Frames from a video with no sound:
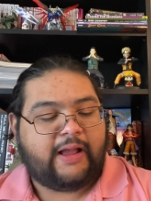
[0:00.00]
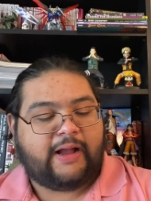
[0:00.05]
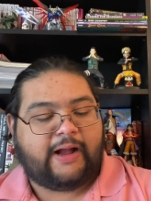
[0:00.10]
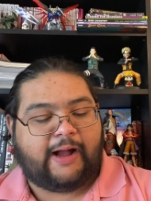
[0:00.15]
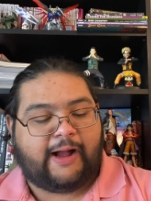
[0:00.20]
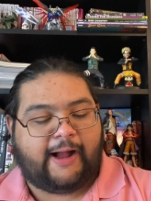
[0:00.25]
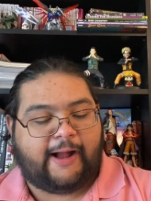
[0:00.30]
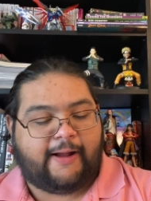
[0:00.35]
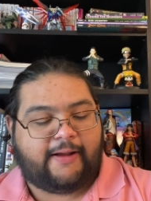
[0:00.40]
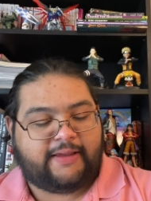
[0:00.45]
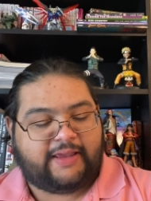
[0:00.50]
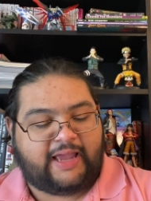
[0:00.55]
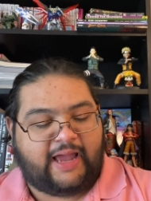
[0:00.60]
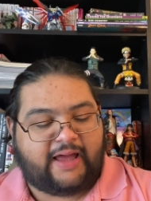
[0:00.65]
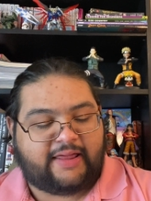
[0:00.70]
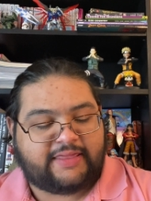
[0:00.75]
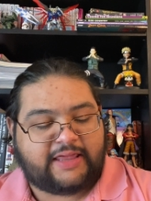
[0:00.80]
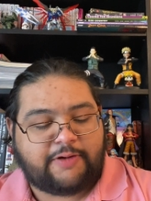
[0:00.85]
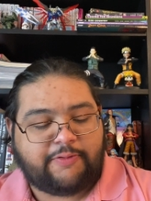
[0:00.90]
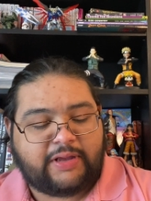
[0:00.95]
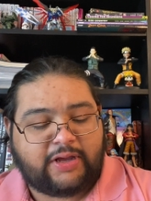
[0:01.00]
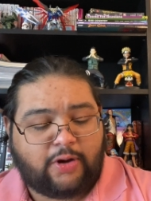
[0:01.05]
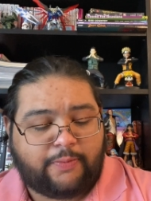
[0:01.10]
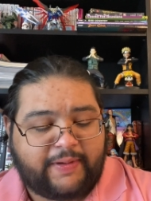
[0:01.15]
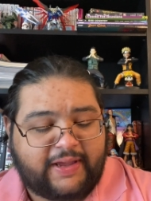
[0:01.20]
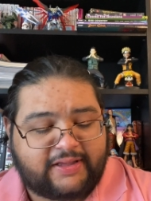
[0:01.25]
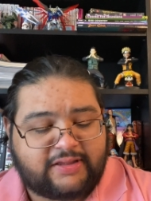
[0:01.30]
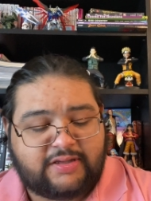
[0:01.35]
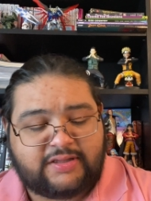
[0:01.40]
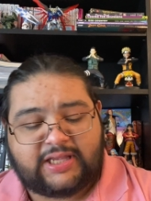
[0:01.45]
uh, yeah. Then we go
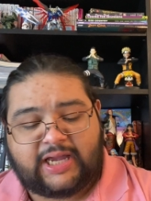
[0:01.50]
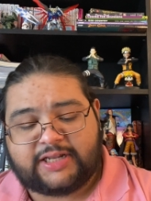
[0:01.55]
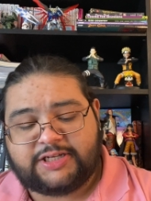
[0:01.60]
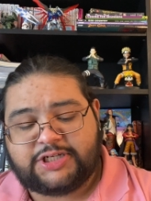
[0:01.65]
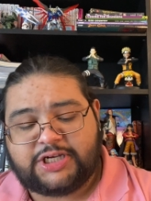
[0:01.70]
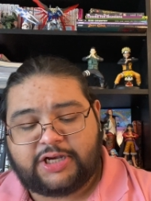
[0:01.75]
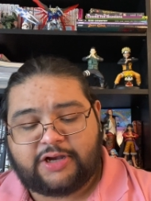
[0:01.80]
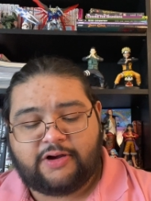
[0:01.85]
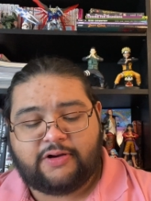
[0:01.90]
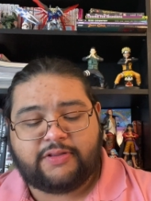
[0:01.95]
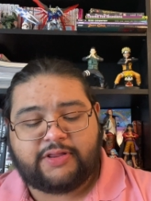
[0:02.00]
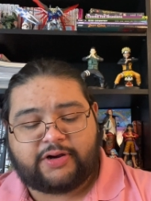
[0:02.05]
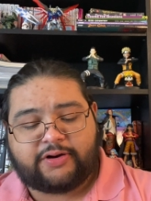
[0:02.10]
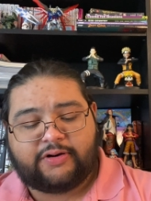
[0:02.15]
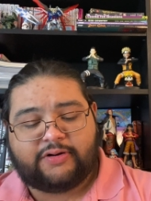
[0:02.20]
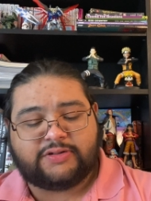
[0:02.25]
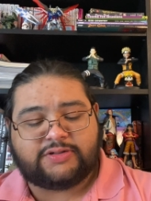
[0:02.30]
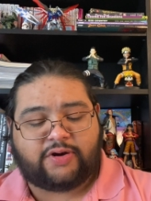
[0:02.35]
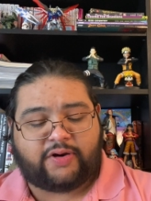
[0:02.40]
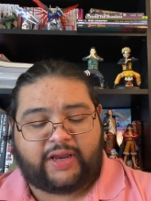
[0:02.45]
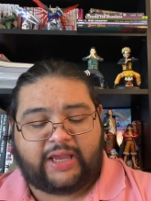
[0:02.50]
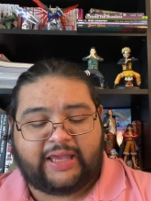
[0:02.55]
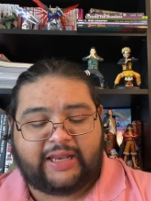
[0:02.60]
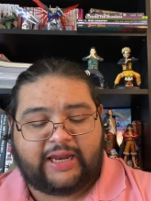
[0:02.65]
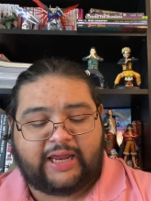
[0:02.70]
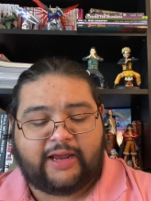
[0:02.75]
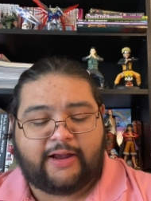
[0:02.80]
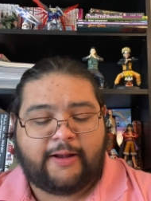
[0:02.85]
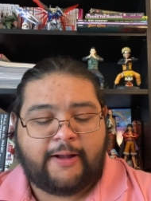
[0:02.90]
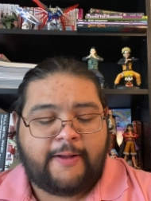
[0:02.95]
back to Tanchico. The girls are
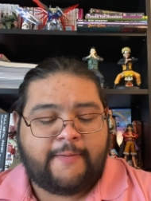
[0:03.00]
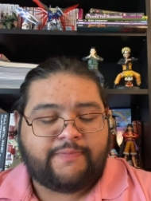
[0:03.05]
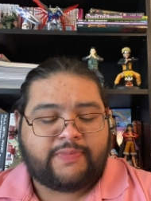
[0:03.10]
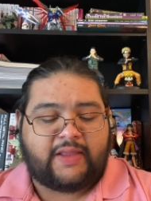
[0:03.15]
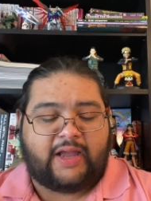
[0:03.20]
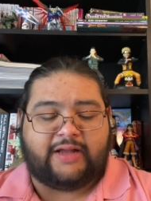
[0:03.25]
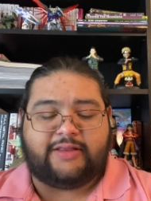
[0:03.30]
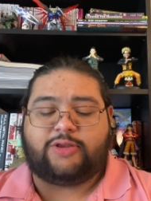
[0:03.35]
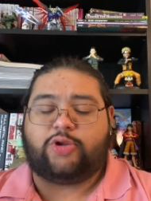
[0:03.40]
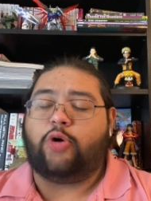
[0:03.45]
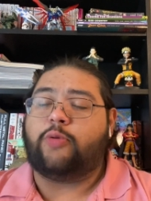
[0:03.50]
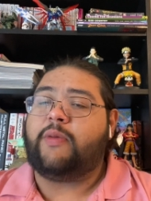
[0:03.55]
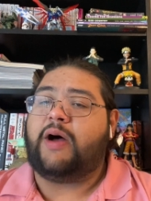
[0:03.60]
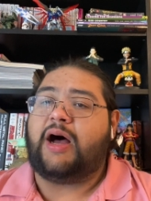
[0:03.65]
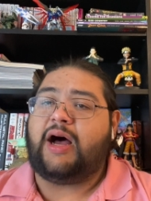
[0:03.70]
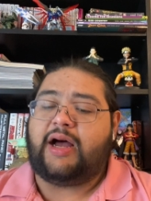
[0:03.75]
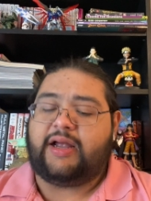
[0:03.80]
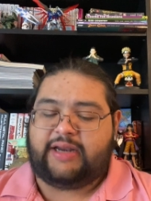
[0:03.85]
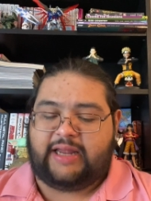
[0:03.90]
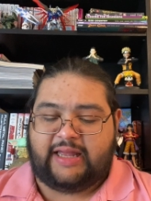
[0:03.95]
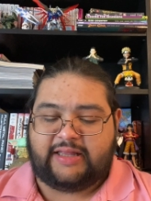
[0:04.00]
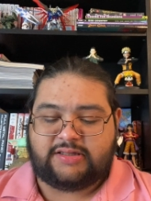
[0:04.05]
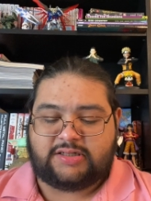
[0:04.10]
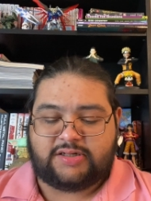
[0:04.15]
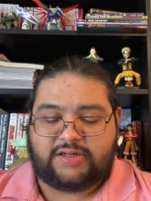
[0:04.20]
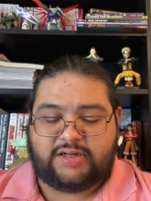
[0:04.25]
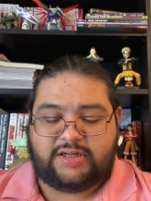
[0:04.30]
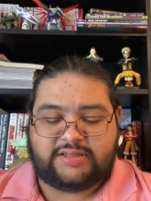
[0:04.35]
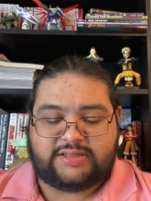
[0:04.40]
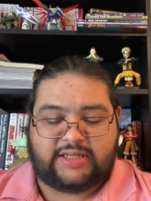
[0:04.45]
eating. Uh, Doman
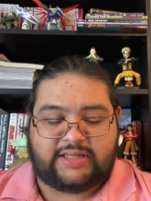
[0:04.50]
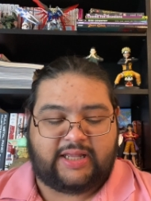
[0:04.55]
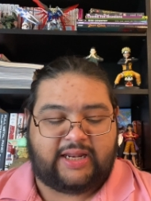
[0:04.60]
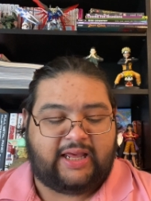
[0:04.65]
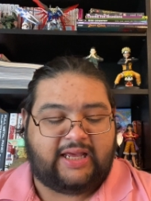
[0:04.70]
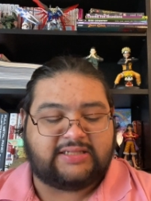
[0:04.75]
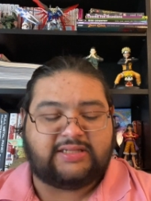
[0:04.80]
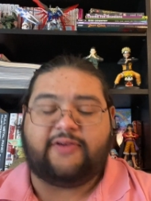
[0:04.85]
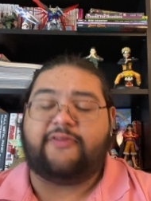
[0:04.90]
enters, and then he has a